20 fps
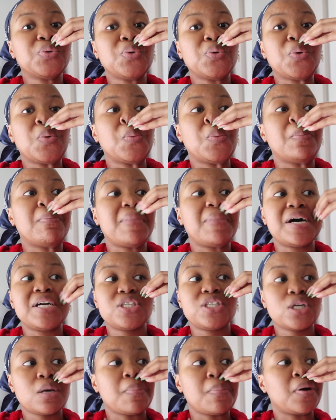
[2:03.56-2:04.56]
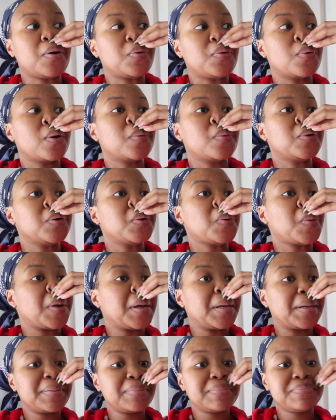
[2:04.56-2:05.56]
know much about what we're
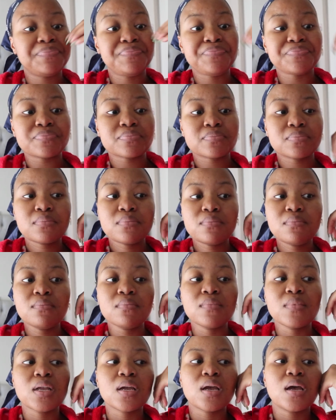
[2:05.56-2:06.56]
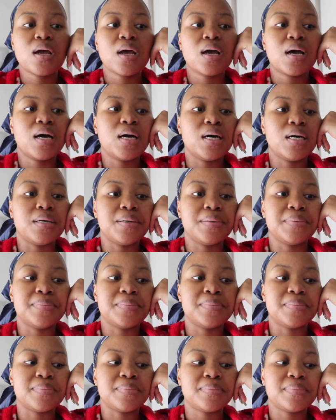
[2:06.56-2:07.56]
doing. I
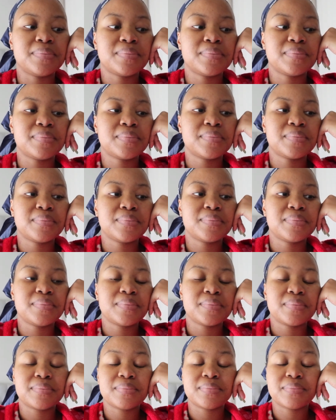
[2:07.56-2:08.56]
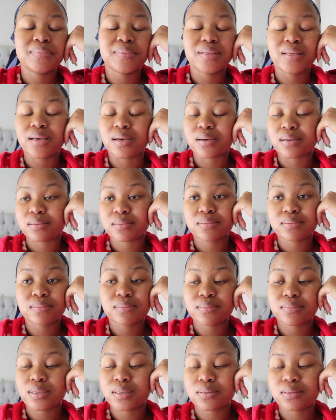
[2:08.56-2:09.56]
don't
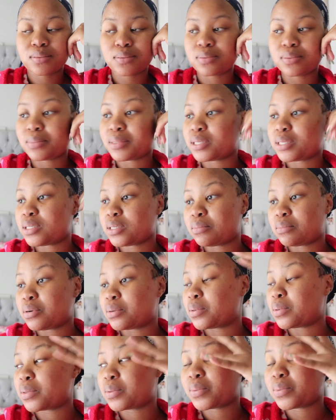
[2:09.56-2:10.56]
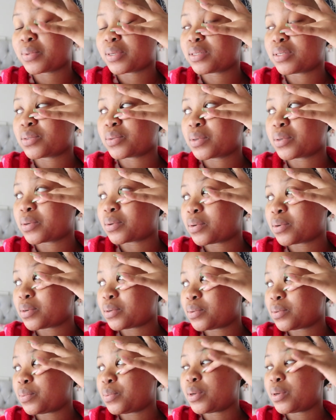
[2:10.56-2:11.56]
know much about what's going
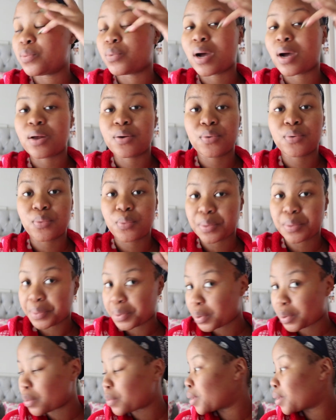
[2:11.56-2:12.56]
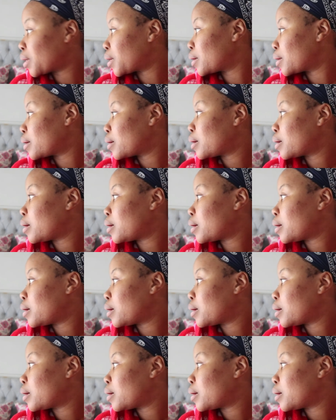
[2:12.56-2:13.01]
on. I don't know where we're going.